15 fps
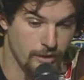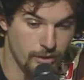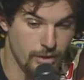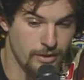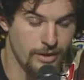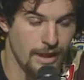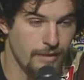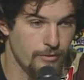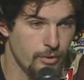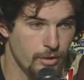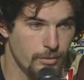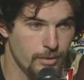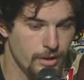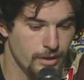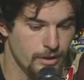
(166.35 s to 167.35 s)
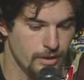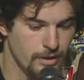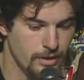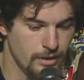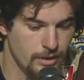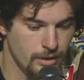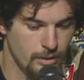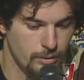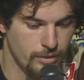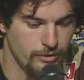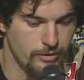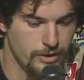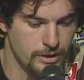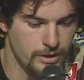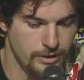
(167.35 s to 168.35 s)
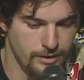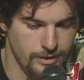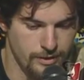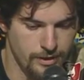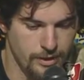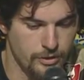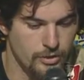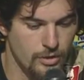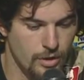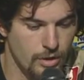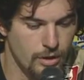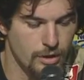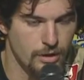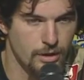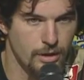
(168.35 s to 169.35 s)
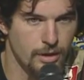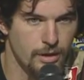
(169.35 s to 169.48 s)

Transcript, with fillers: It's a good time for it, because you know, I want to finish the season out strong,